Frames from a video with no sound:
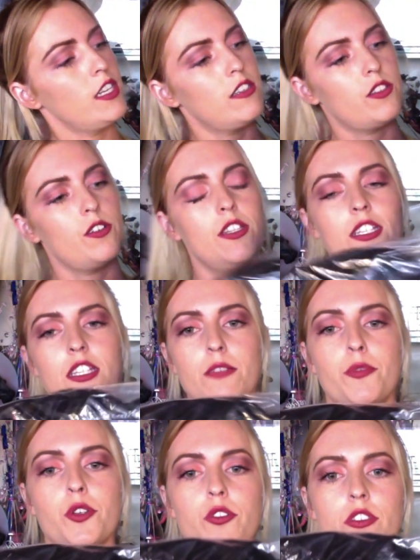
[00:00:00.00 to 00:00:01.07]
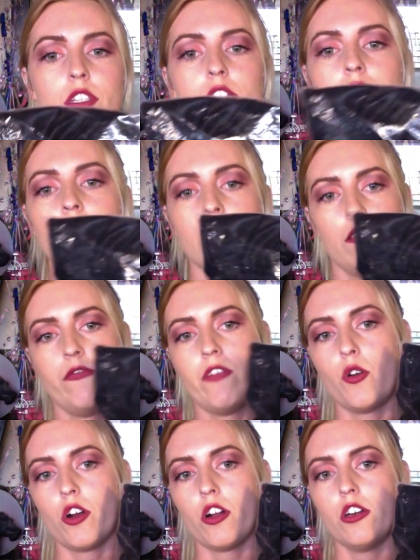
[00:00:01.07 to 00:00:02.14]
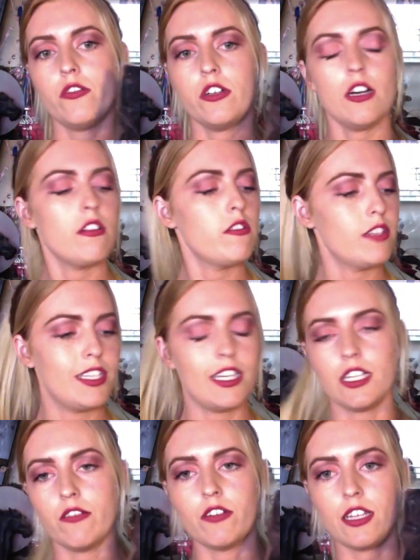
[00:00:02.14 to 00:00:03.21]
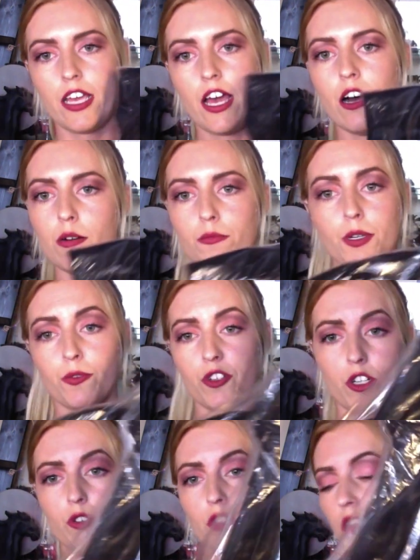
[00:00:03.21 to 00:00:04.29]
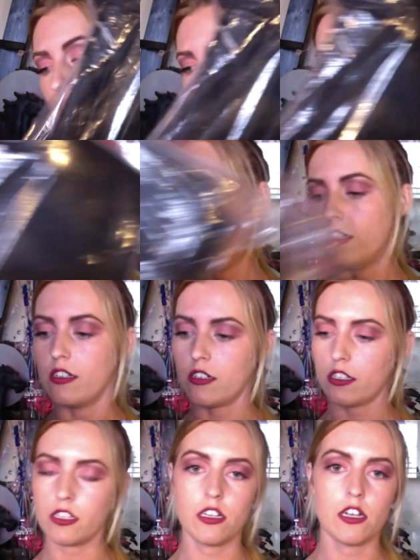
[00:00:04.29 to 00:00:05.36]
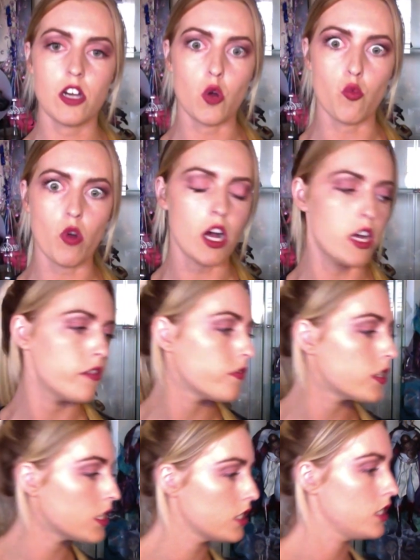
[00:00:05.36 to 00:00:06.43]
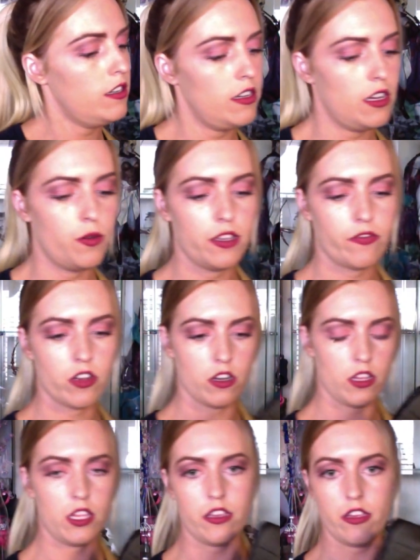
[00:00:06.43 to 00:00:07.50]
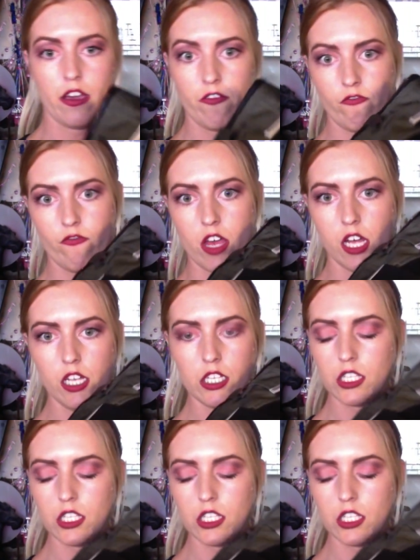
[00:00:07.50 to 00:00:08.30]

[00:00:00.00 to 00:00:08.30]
So these are the boots folded over. I'll obviously take everything out, but I'm just showing you guys how it arrived. We've got the vest.